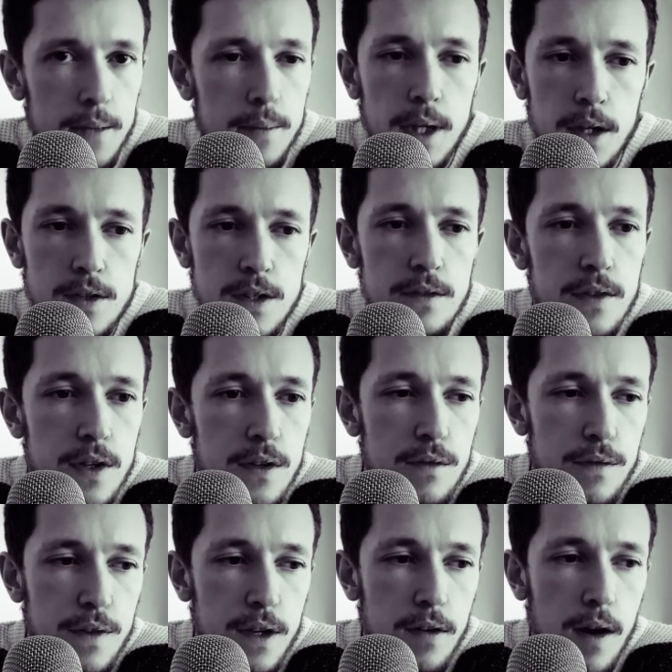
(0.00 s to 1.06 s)
Because if you can
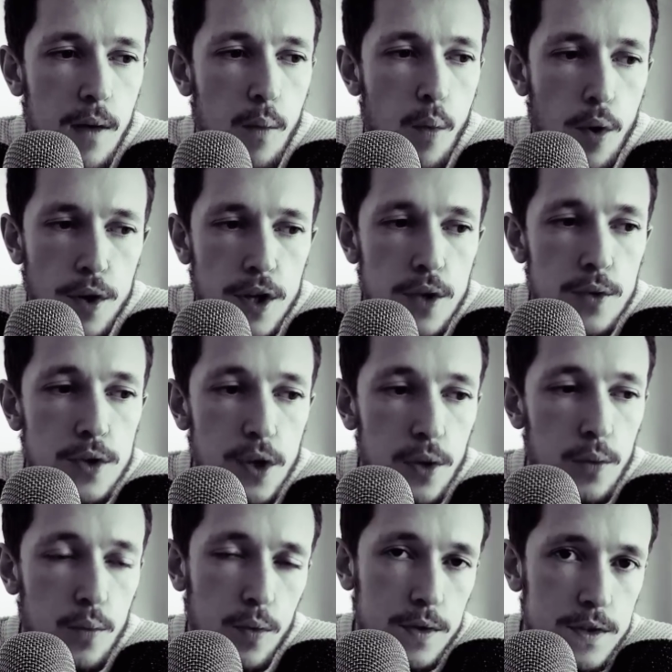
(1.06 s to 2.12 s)
figure out what you
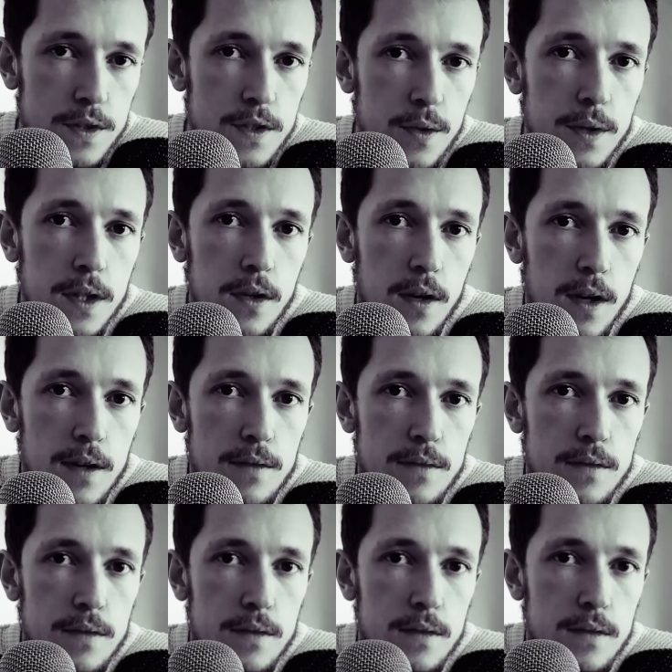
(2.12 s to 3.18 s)
don't want to do in your
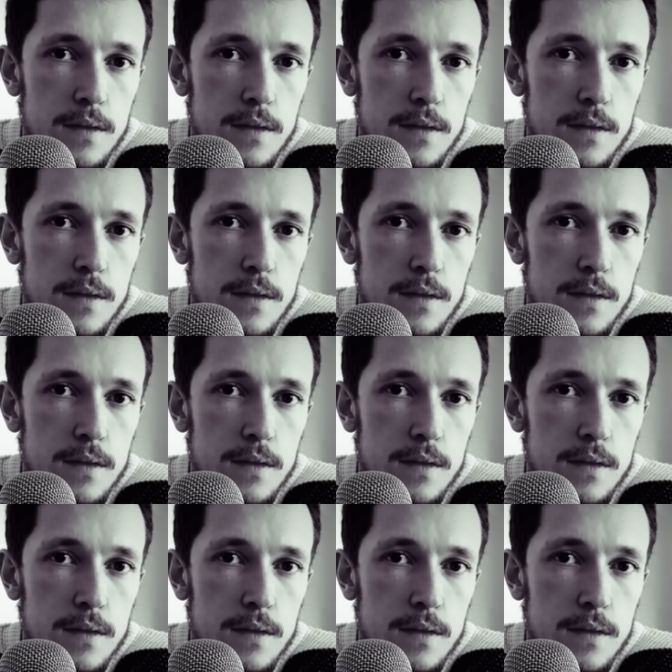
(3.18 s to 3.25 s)
life,